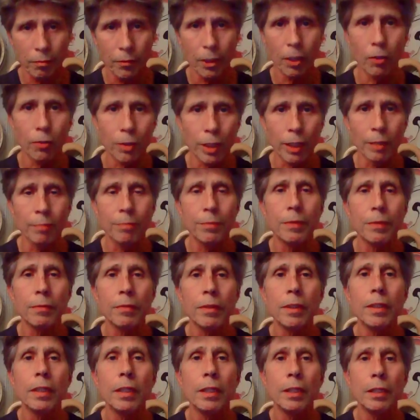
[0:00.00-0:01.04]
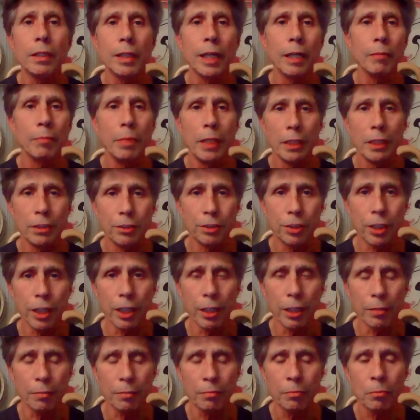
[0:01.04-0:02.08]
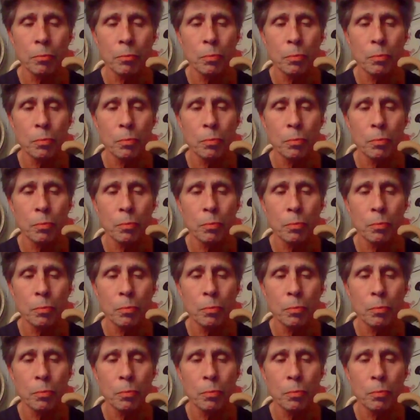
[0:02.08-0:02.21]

Okay, that being said,